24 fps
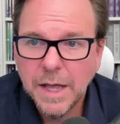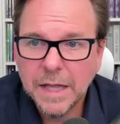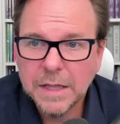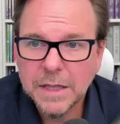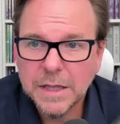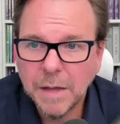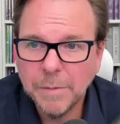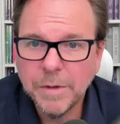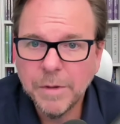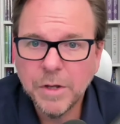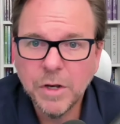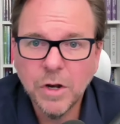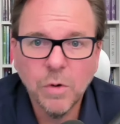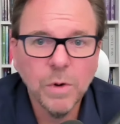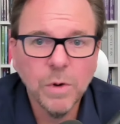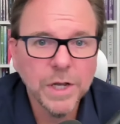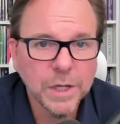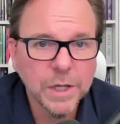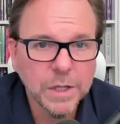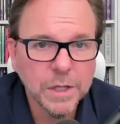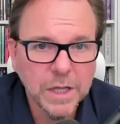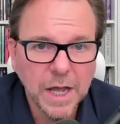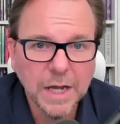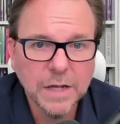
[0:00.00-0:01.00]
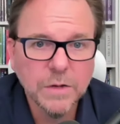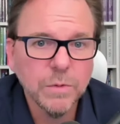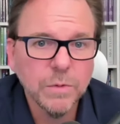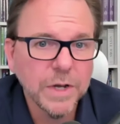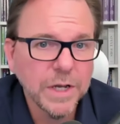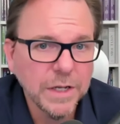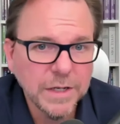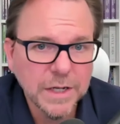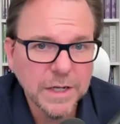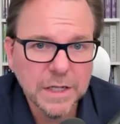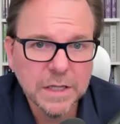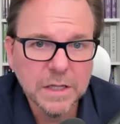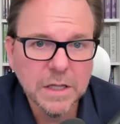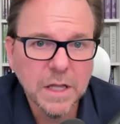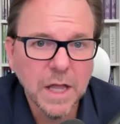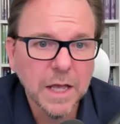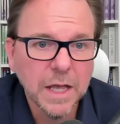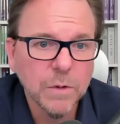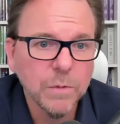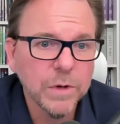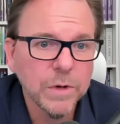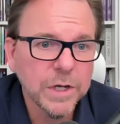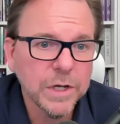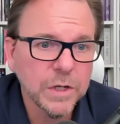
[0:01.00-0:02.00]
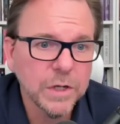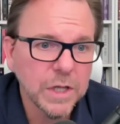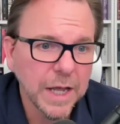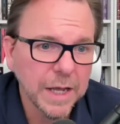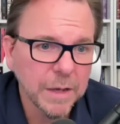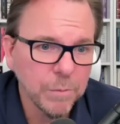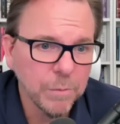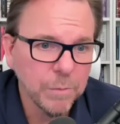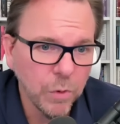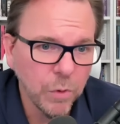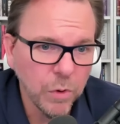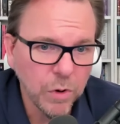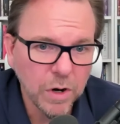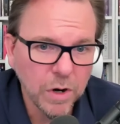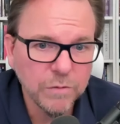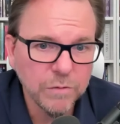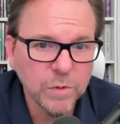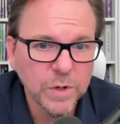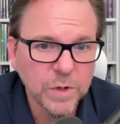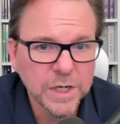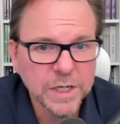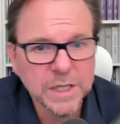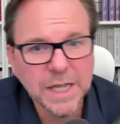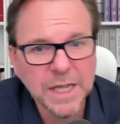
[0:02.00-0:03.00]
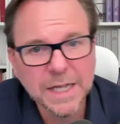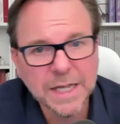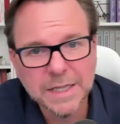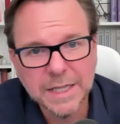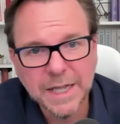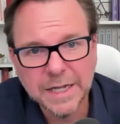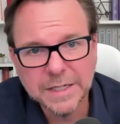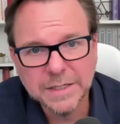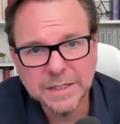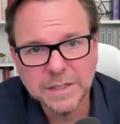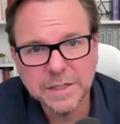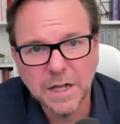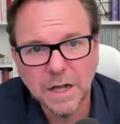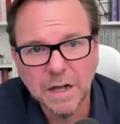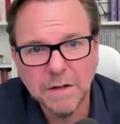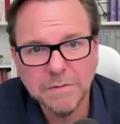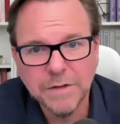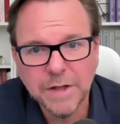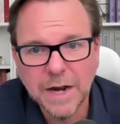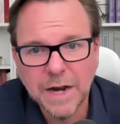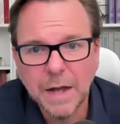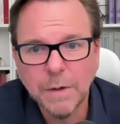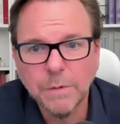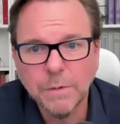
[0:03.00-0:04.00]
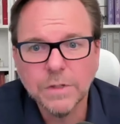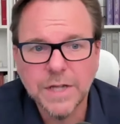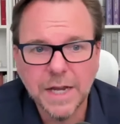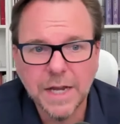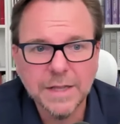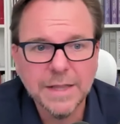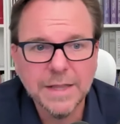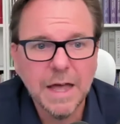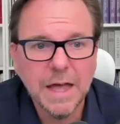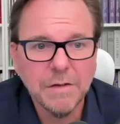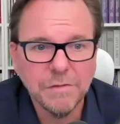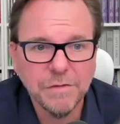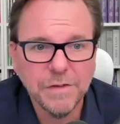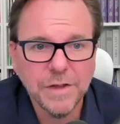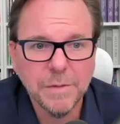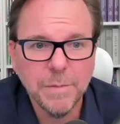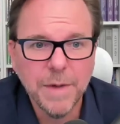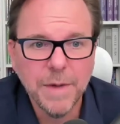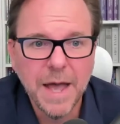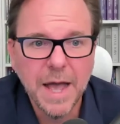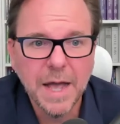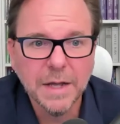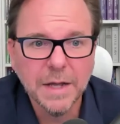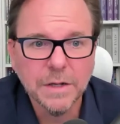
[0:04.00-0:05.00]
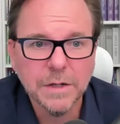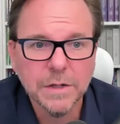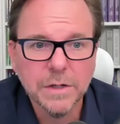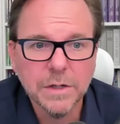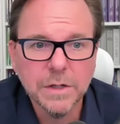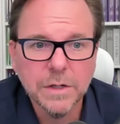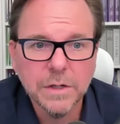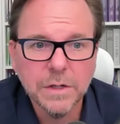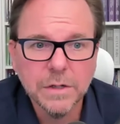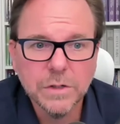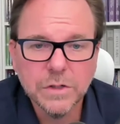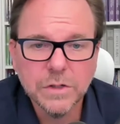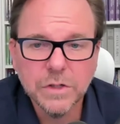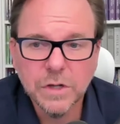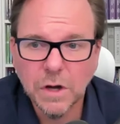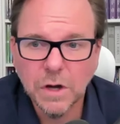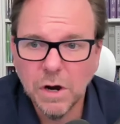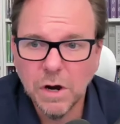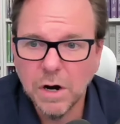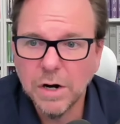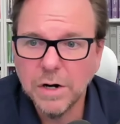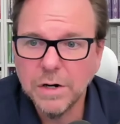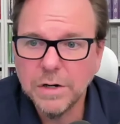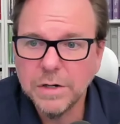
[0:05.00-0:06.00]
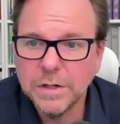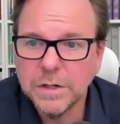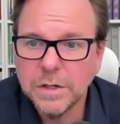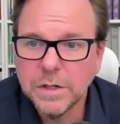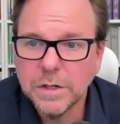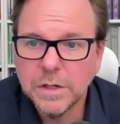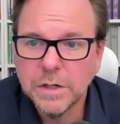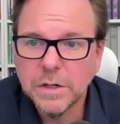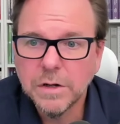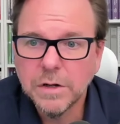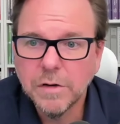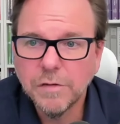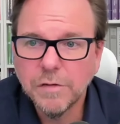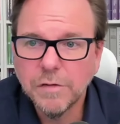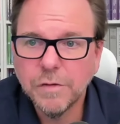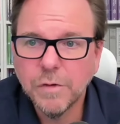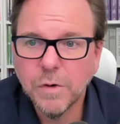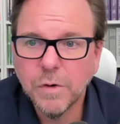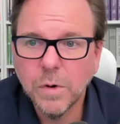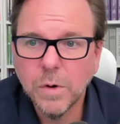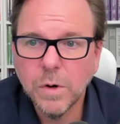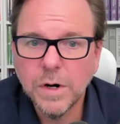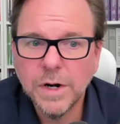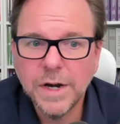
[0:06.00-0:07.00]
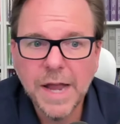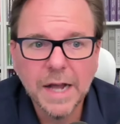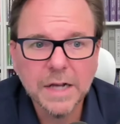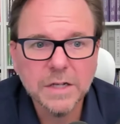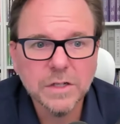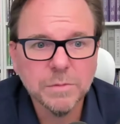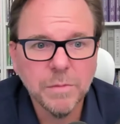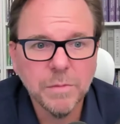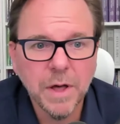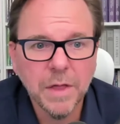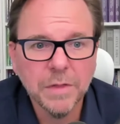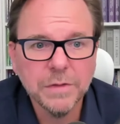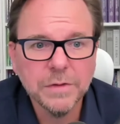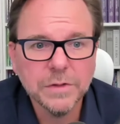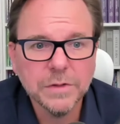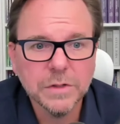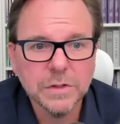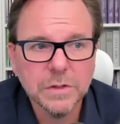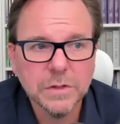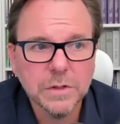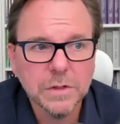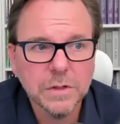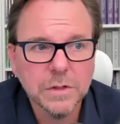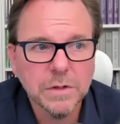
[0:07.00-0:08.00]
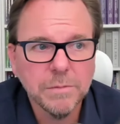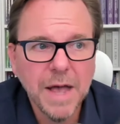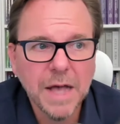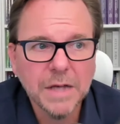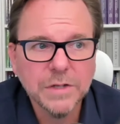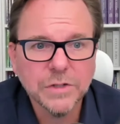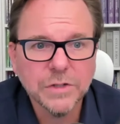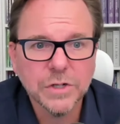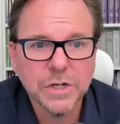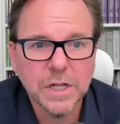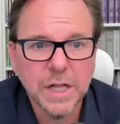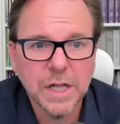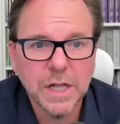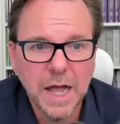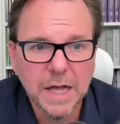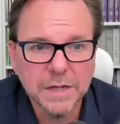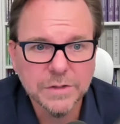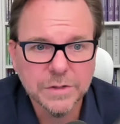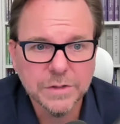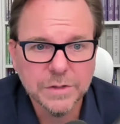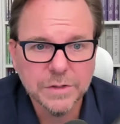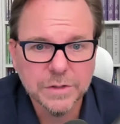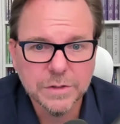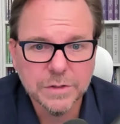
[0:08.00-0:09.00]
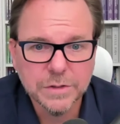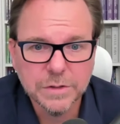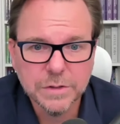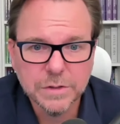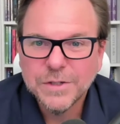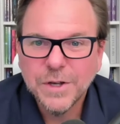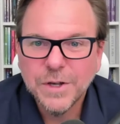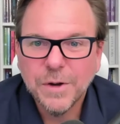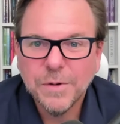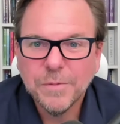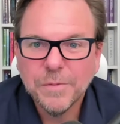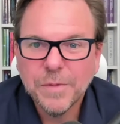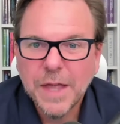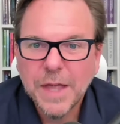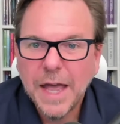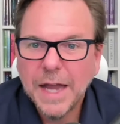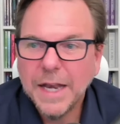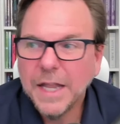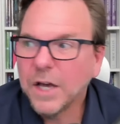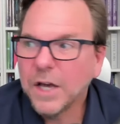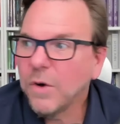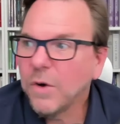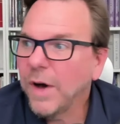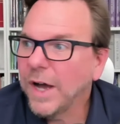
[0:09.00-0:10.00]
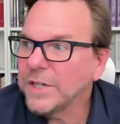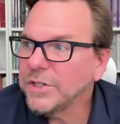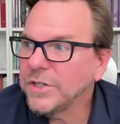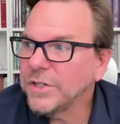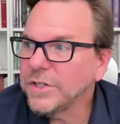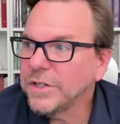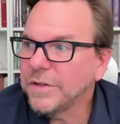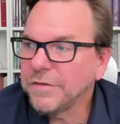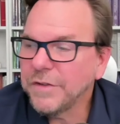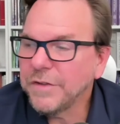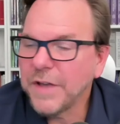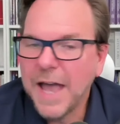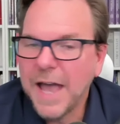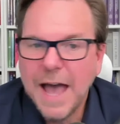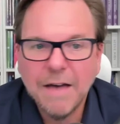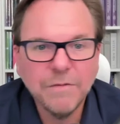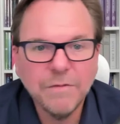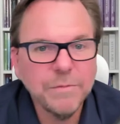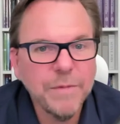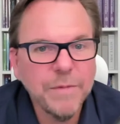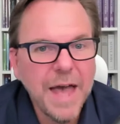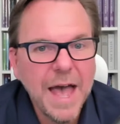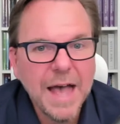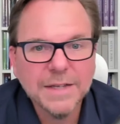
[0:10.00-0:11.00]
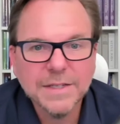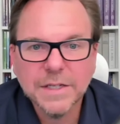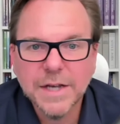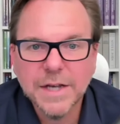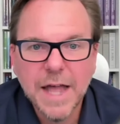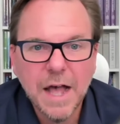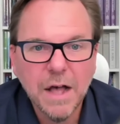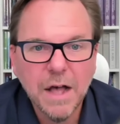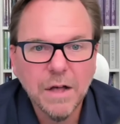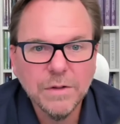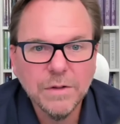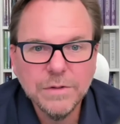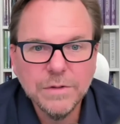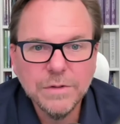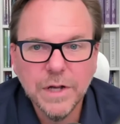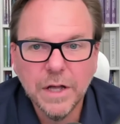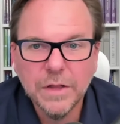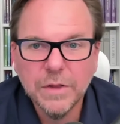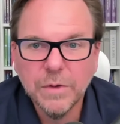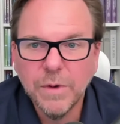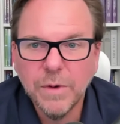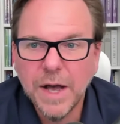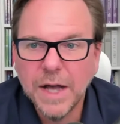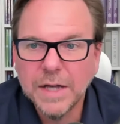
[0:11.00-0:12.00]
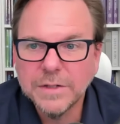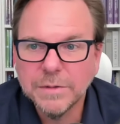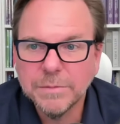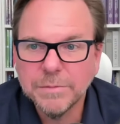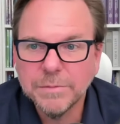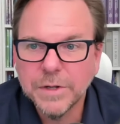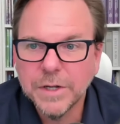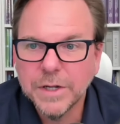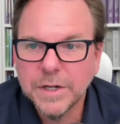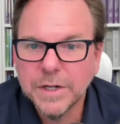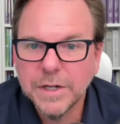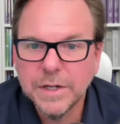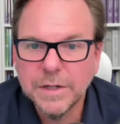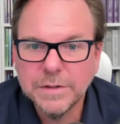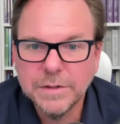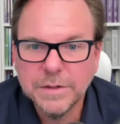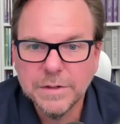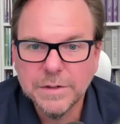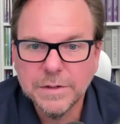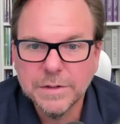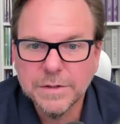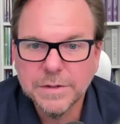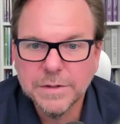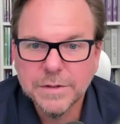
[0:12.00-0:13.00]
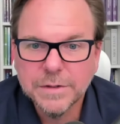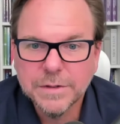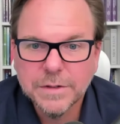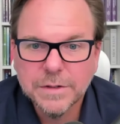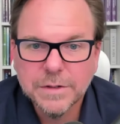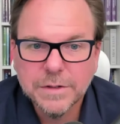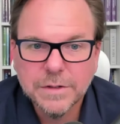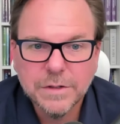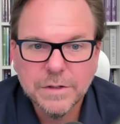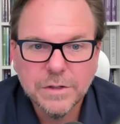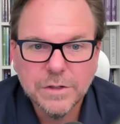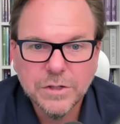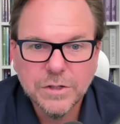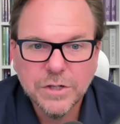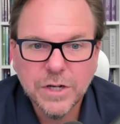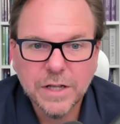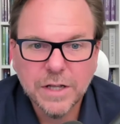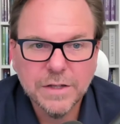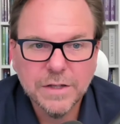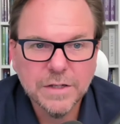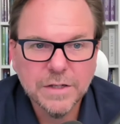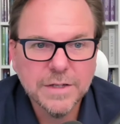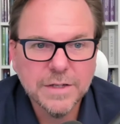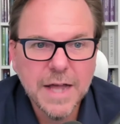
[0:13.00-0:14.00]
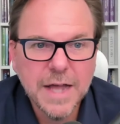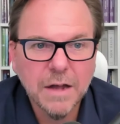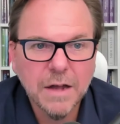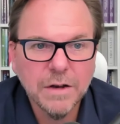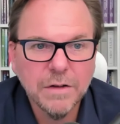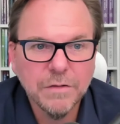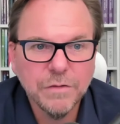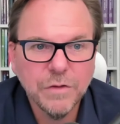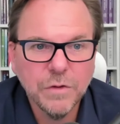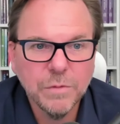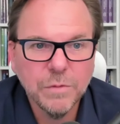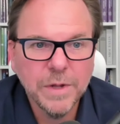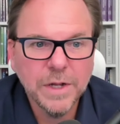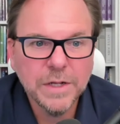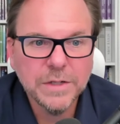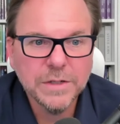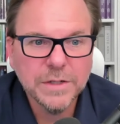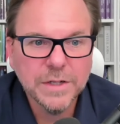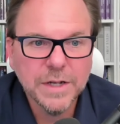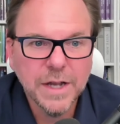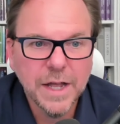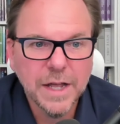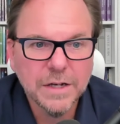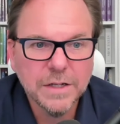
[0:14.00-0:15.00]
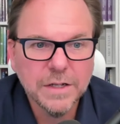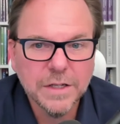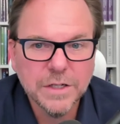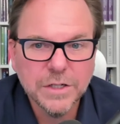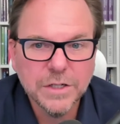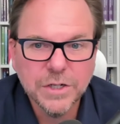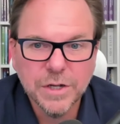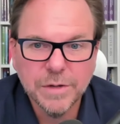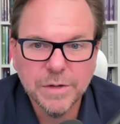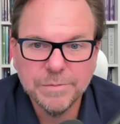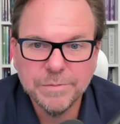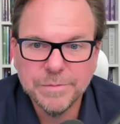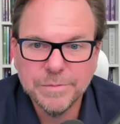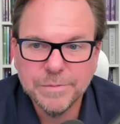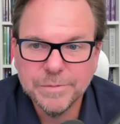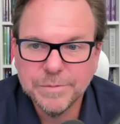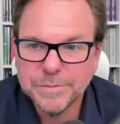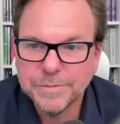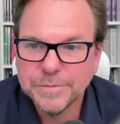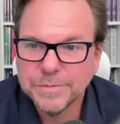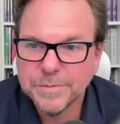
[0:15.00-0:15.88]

and let me know what you liked, what you didn't like, what you'd like more of, what you'd like less of. And I will take that feedback to heart for next month's masterclass. So any questions, if you have them, ask now. Otherwise, I'm going to shut this down in a few minutes and head to the gym.